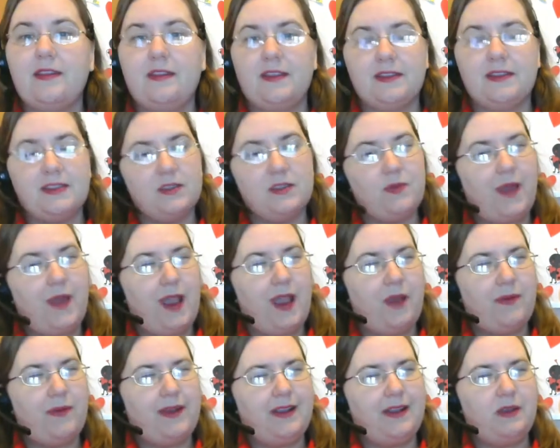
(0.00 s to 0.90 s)
This is
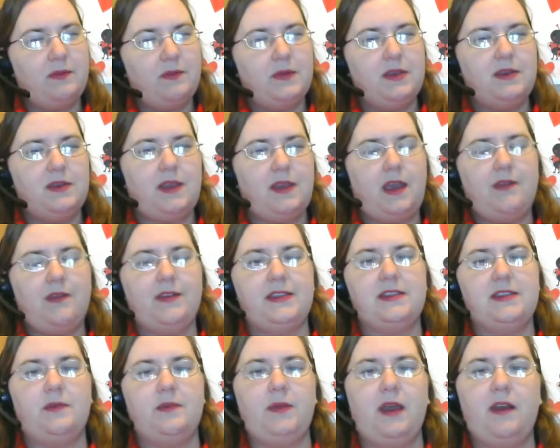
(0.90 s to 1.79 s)
why I recommend
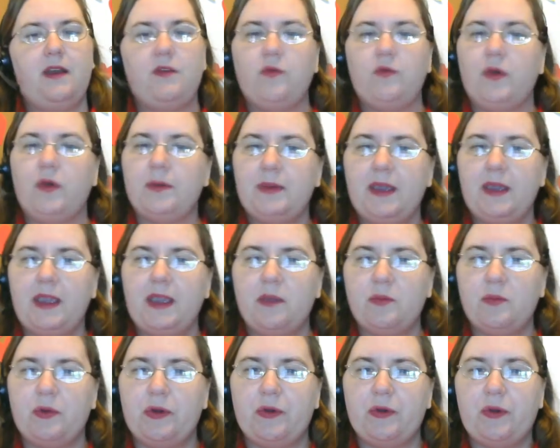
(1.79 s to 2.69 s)
having some kind of
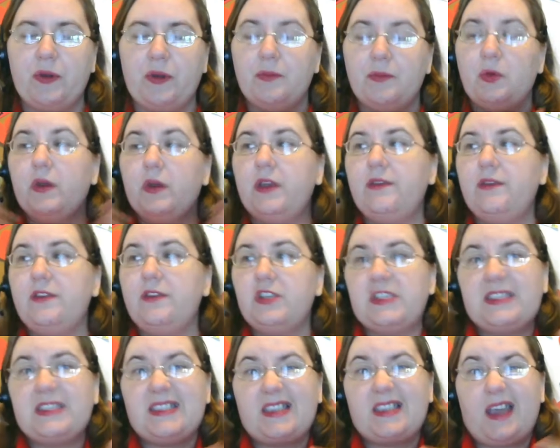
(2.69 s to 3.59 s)
webcam program, or even
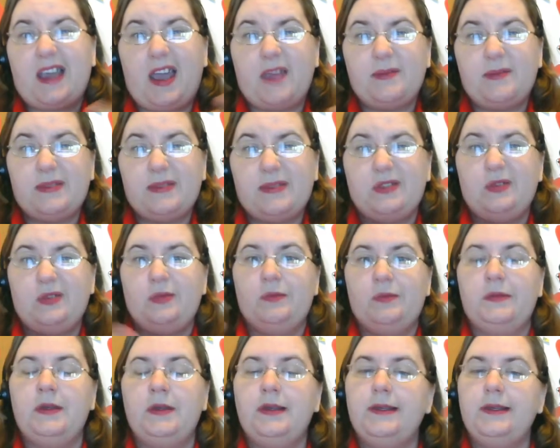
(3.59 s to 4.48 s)
just Skype,
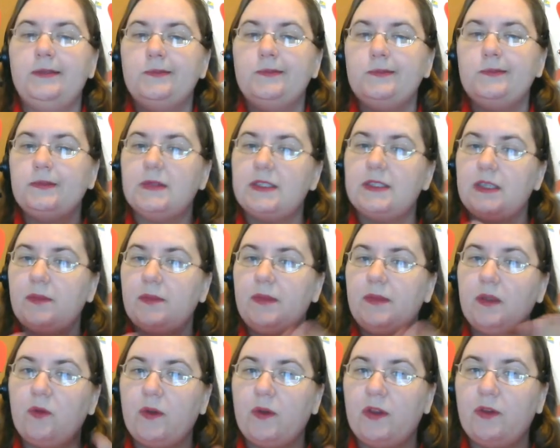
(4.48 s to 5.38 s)
Zoom,
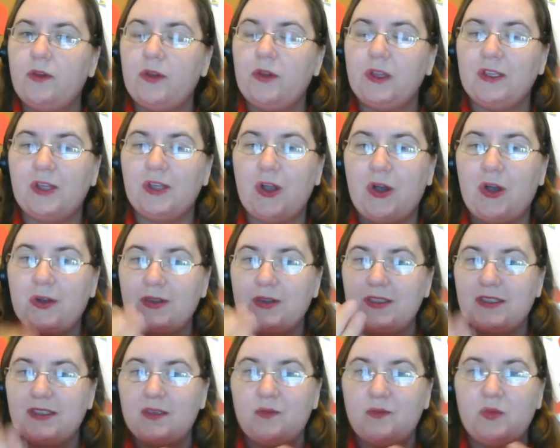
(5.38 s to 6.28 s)
something where you can talk
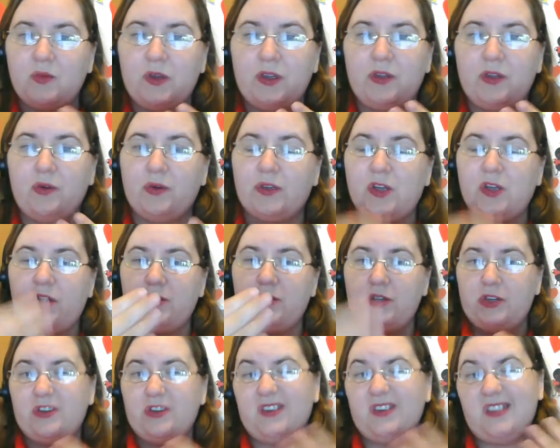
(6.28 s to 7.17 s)
to someone or
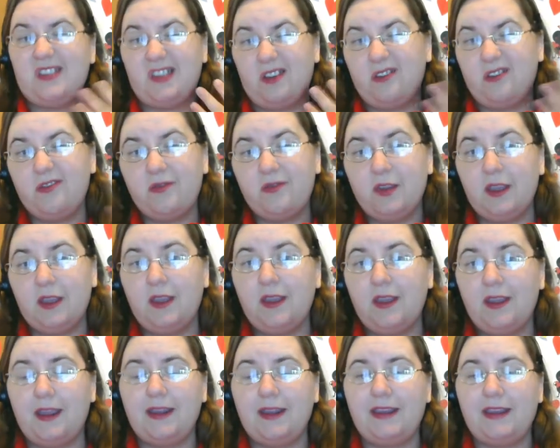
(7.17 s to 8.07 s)
talk to yourself
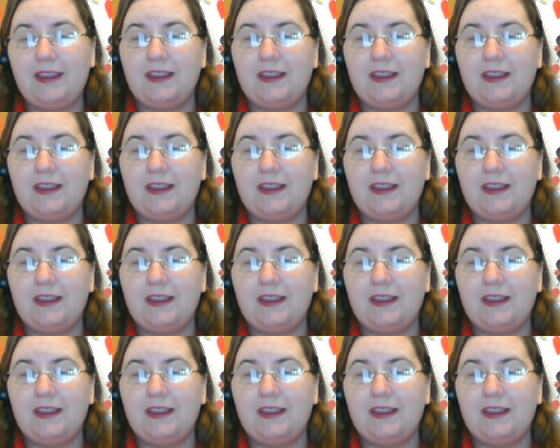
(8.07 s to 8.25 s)
and get